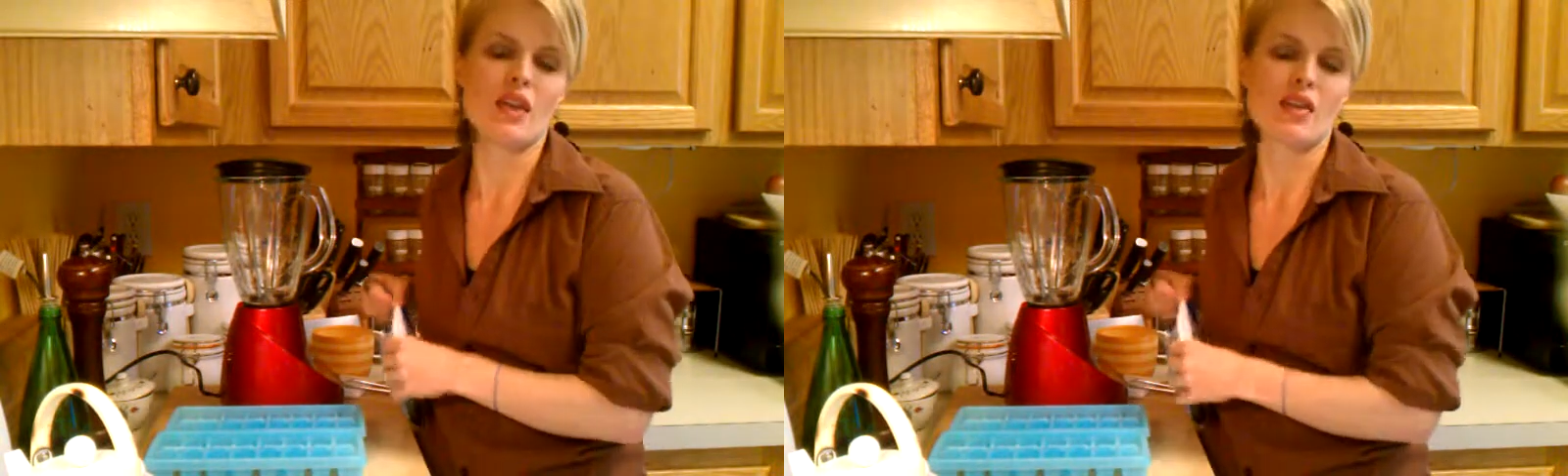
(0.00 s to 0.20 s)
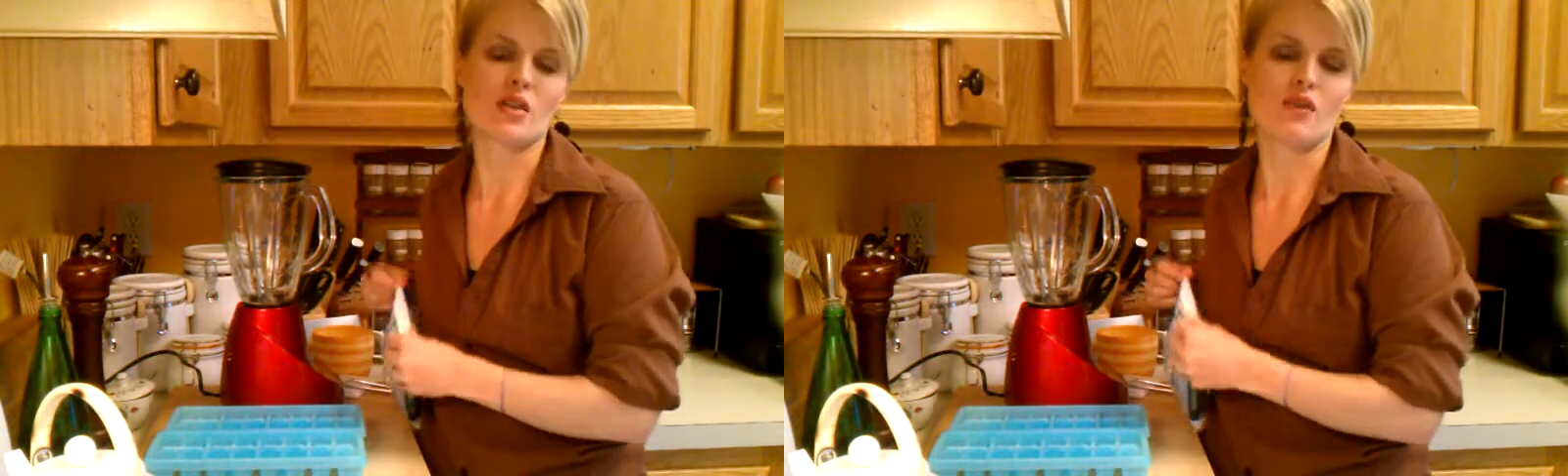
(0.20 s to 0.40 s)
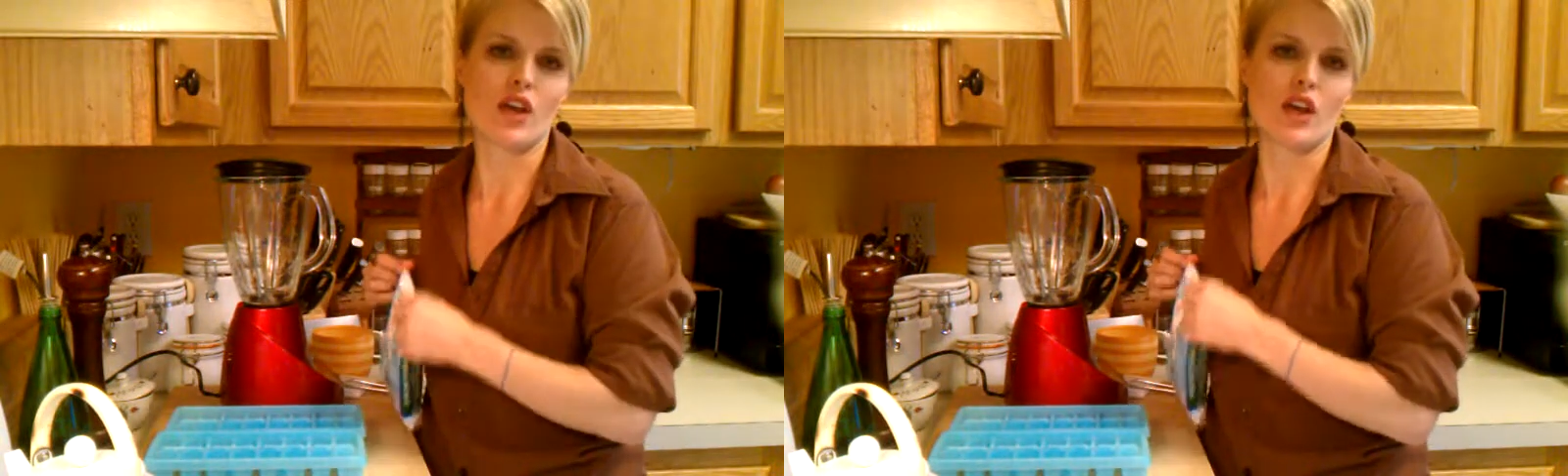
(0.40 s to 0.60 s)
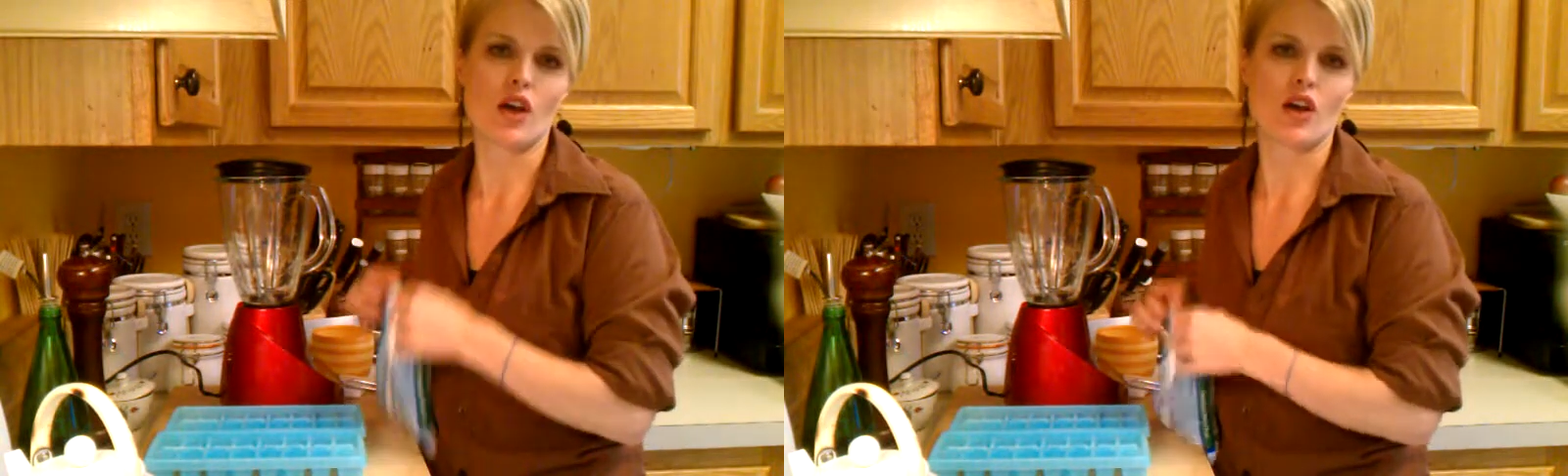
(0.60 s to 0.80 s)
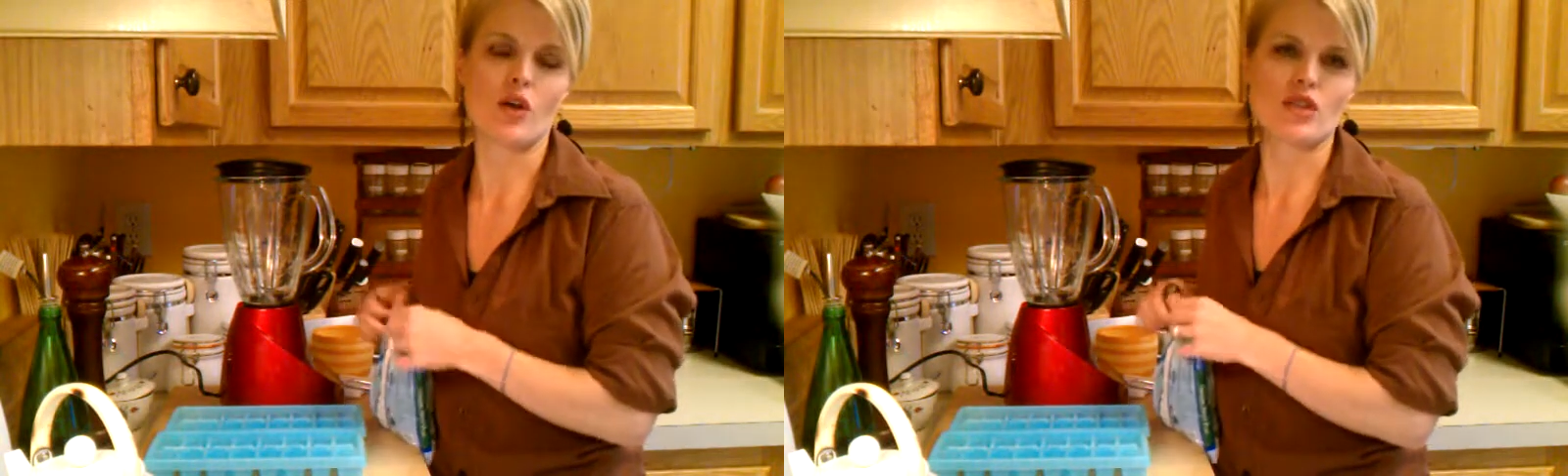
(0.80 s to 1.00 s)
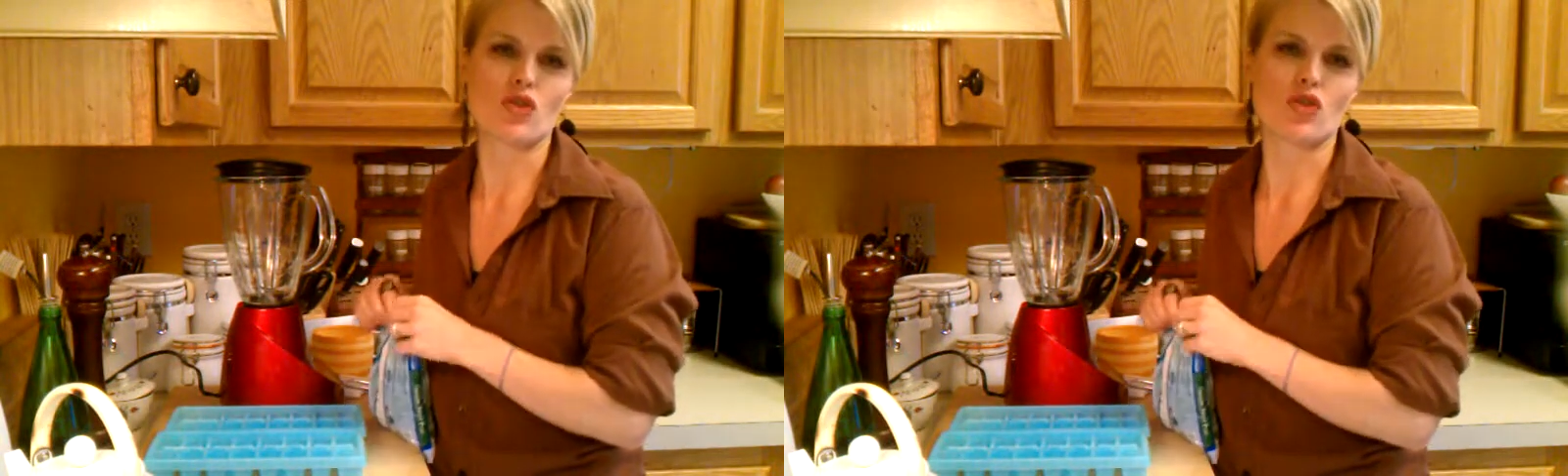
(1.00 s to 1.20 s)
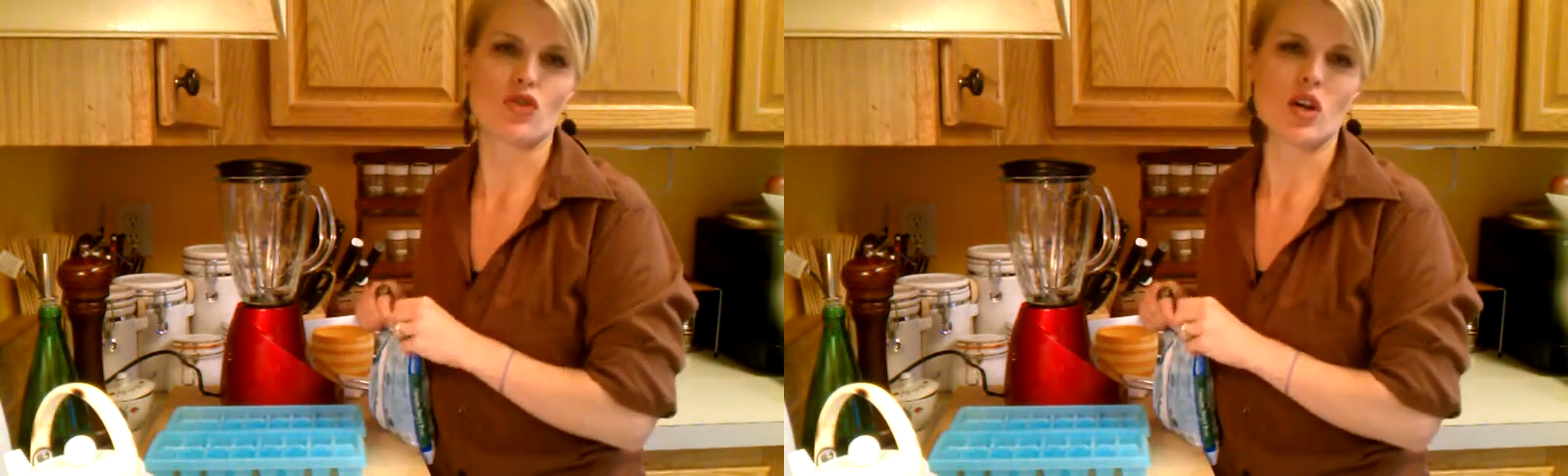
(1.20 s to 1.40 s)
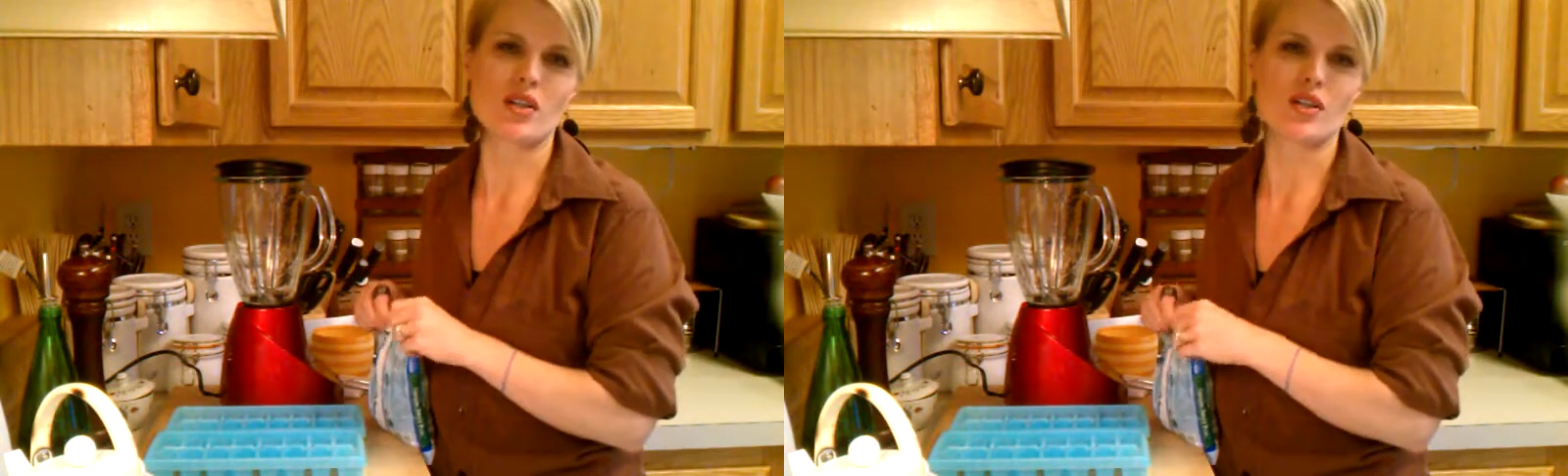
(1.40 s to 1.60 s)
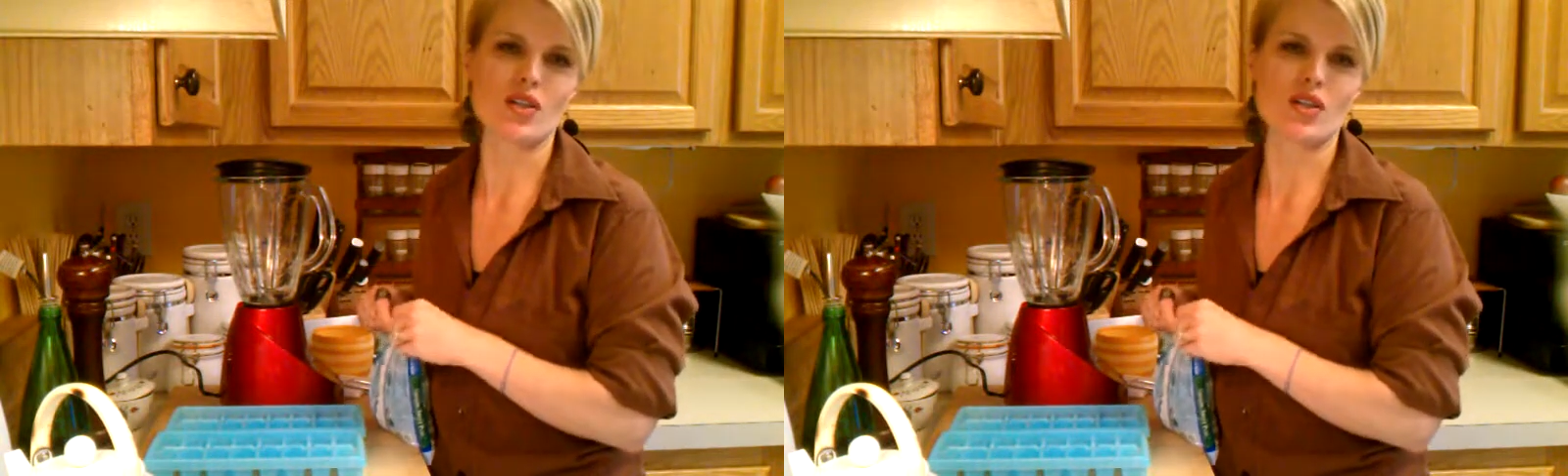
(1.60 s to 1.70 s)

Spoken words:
this video is just